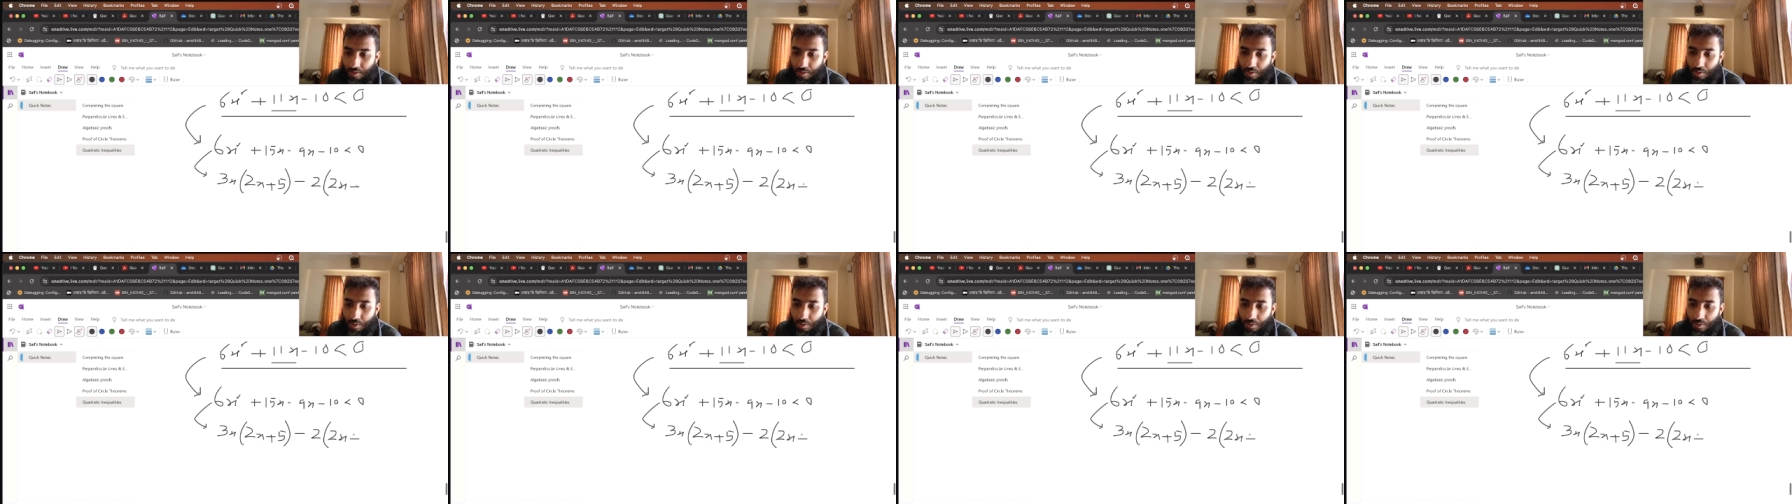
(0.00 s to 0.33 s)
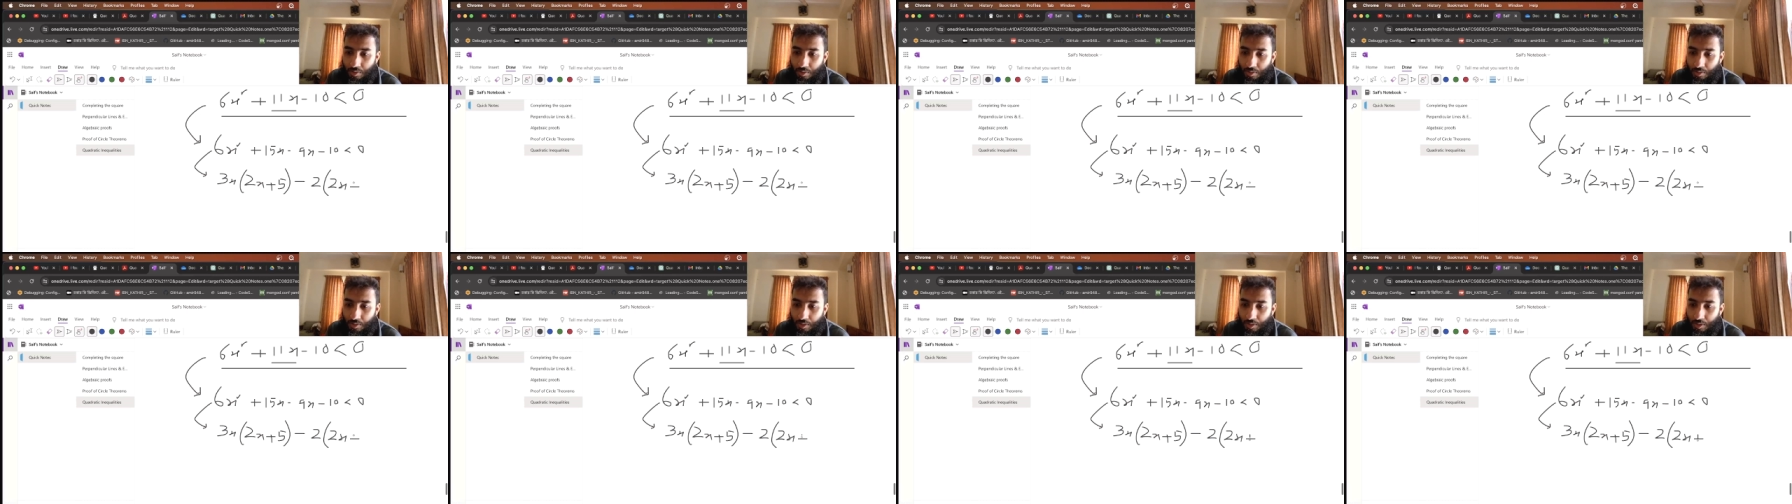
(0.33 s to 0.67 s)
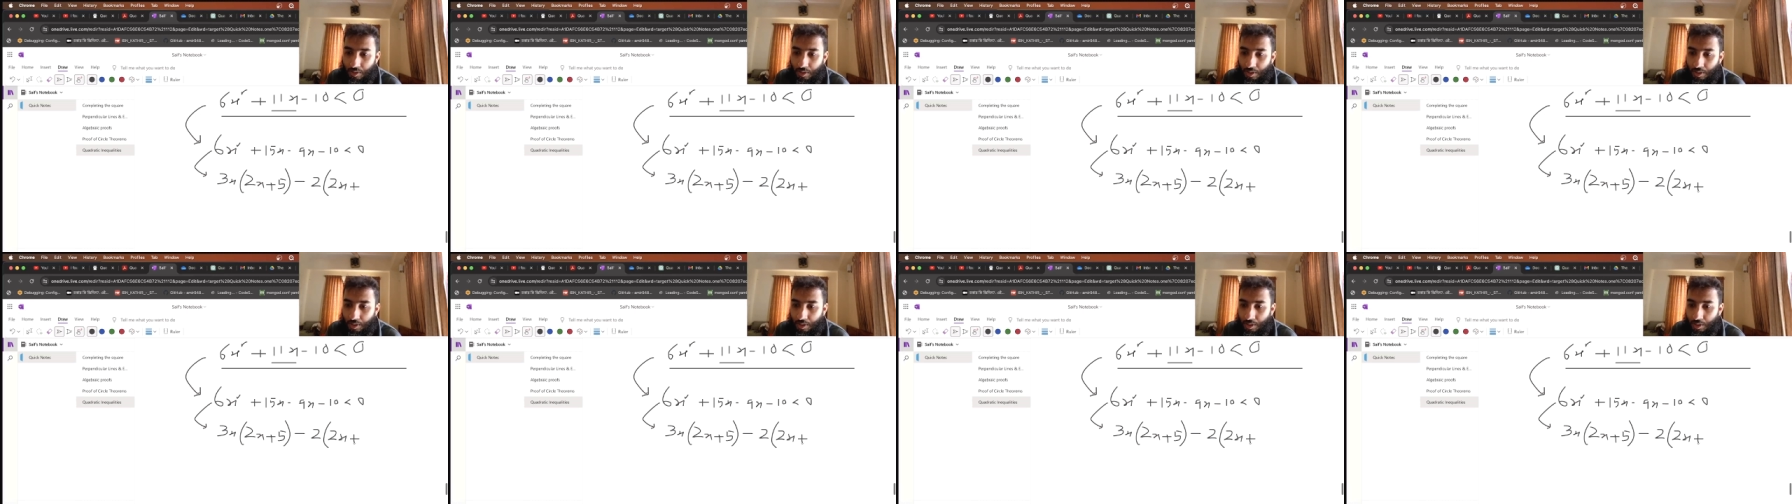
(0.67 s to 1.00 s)
So
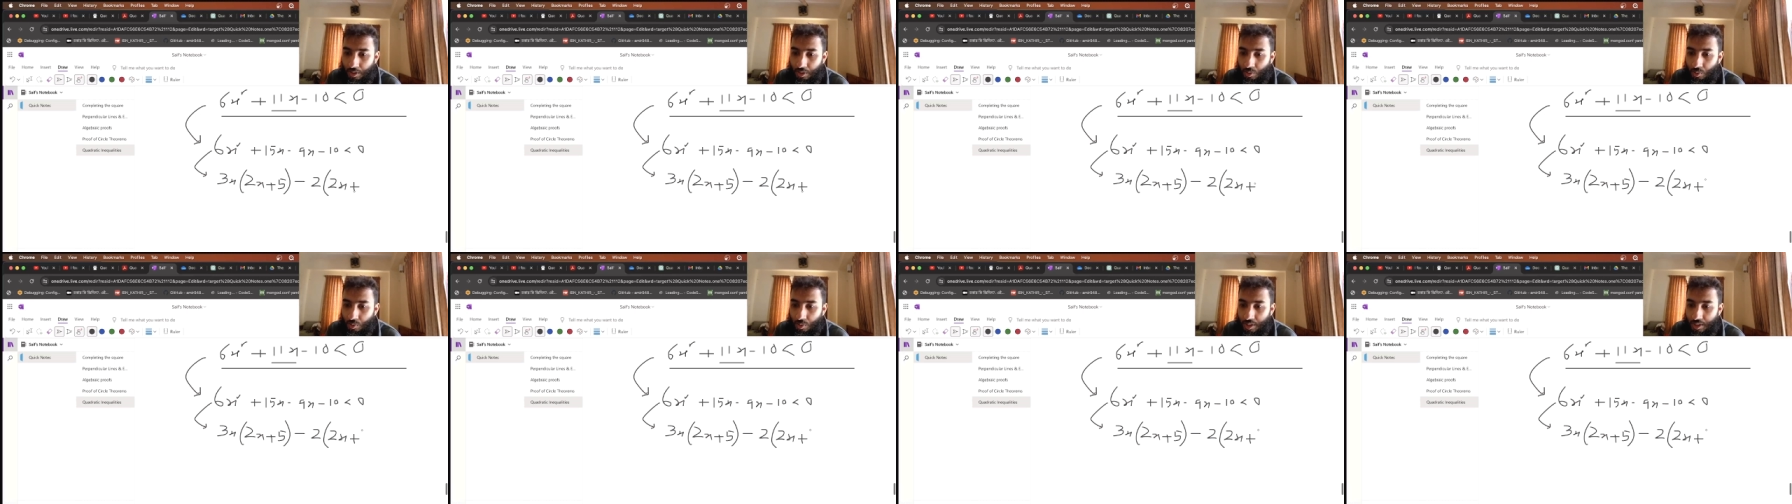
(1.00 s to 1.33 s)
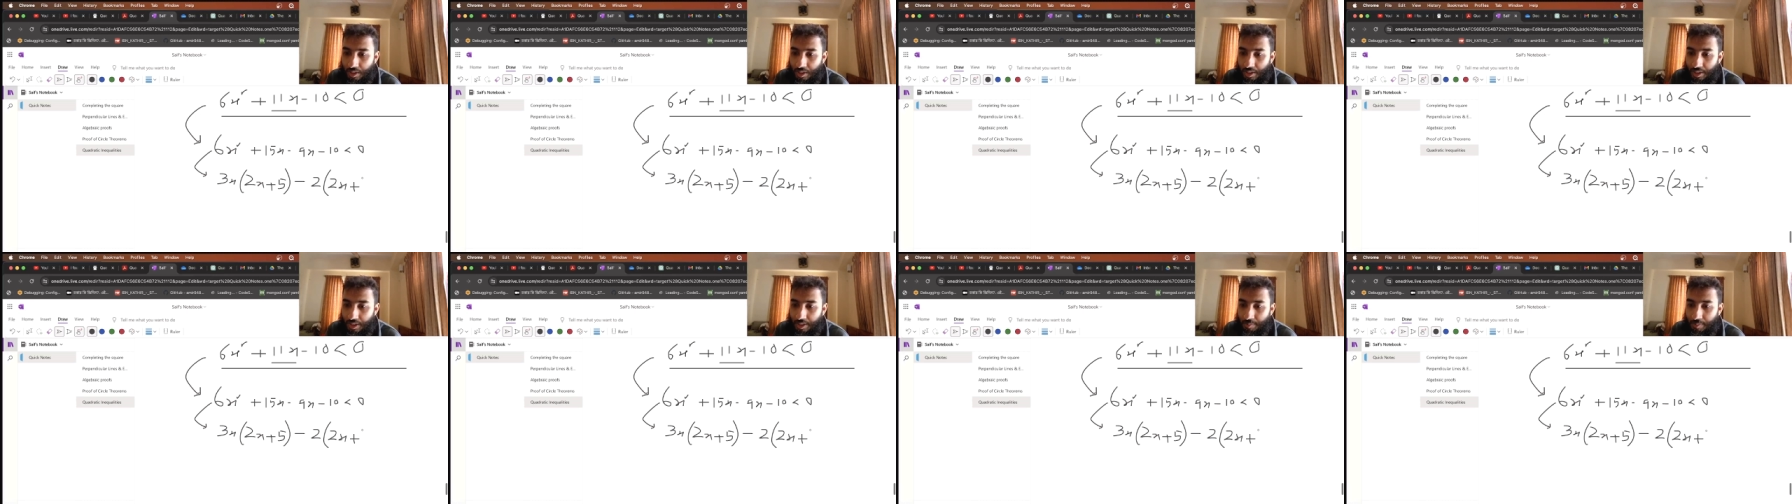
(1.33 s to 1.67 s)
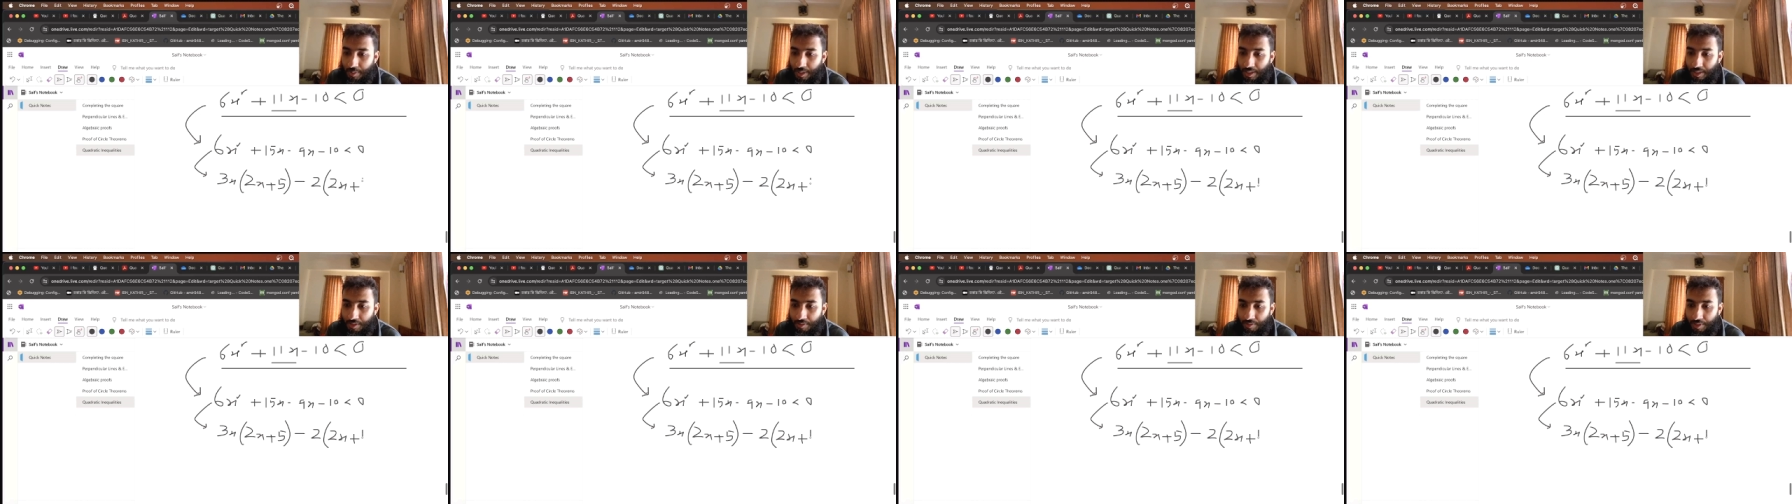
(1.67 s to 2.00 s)
twice x
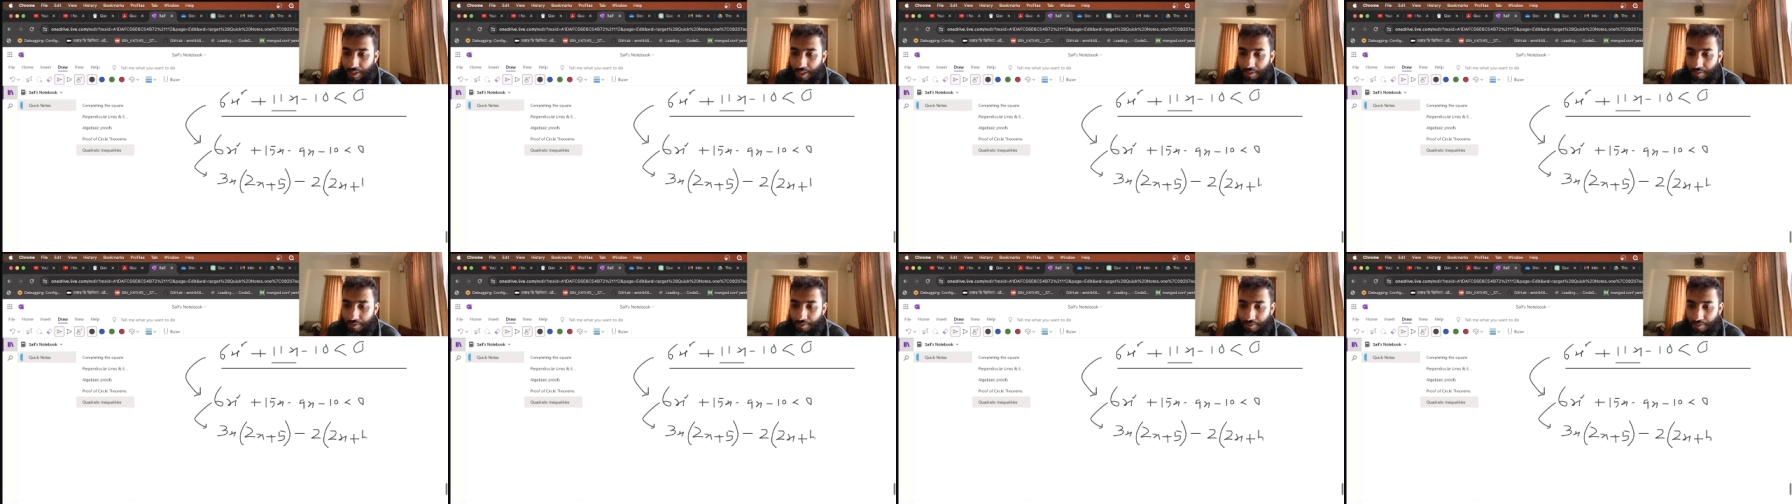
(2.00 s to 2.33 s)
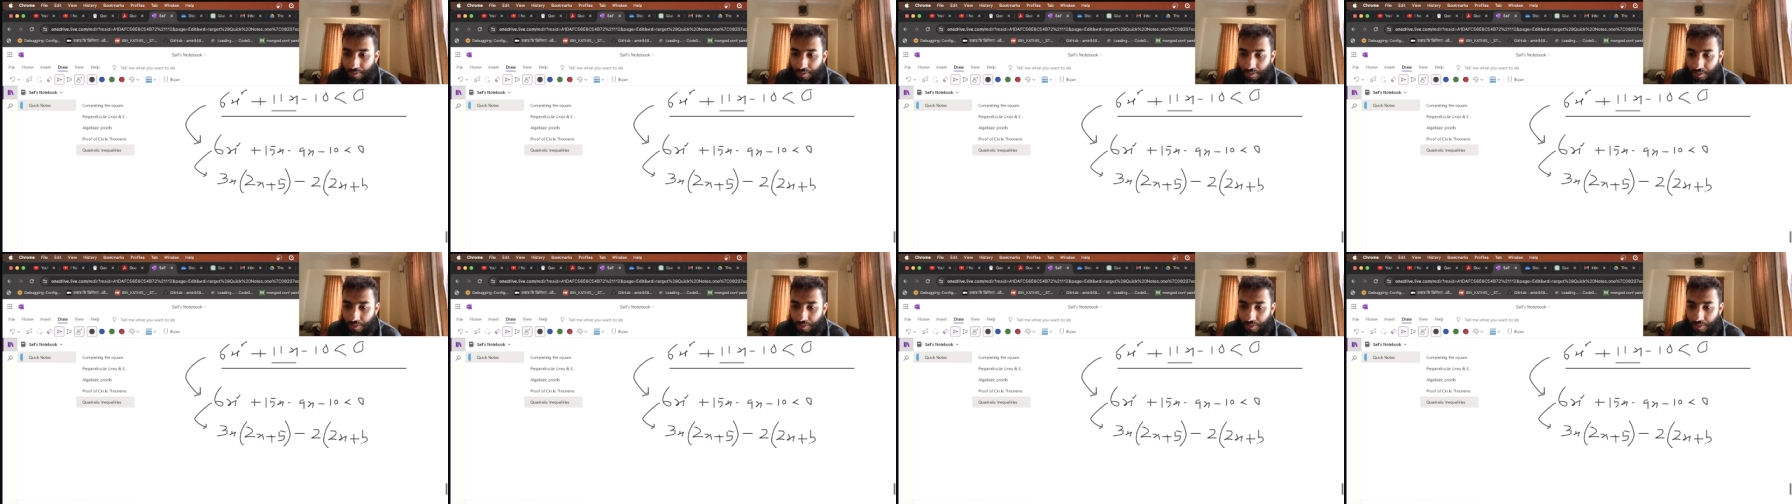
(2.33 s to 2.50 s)
plus 5